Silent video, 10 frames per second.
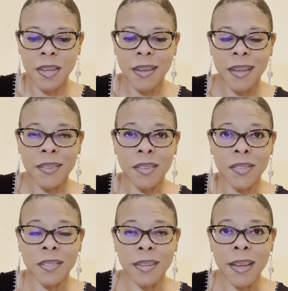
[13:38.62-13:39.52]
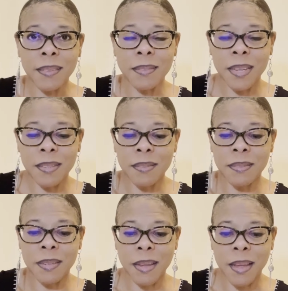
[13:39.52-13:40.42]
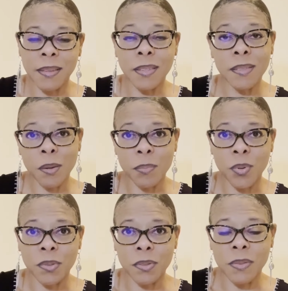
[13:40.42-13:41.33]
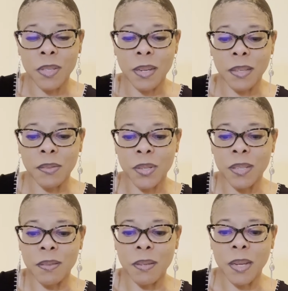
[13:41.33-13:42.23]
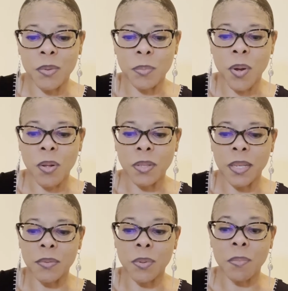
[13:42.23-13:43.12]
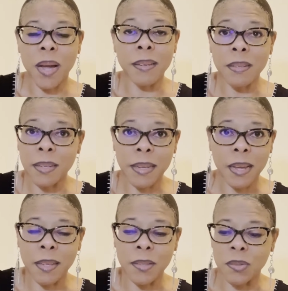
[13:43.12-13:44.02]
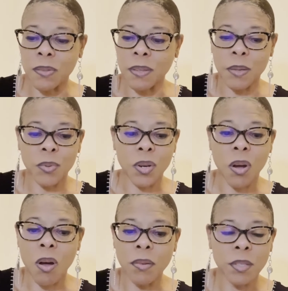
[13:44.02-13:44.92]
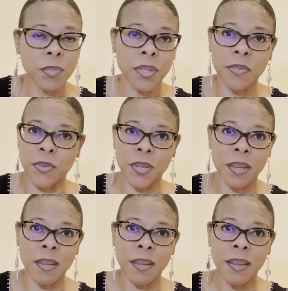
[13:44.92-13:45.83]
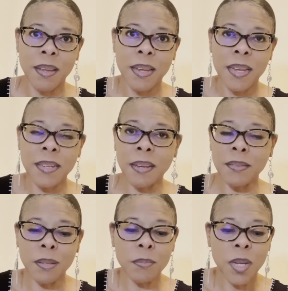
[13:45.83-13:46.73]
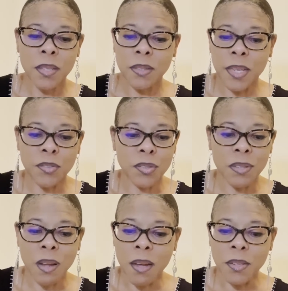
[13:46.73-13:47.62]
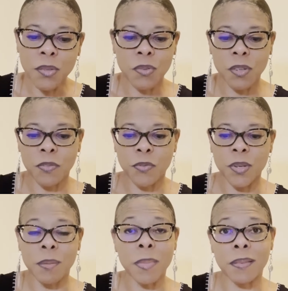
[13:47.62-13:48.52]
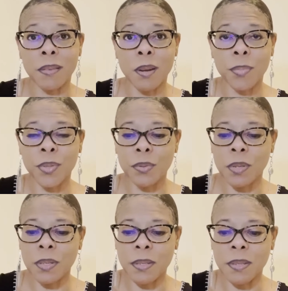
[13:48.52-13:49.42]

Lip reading: And the text ends today, at least our portion of the text here ends today, with Paul again reminding the Galatians that they were called to be free. He tells them they should not use their freedom as an opportunity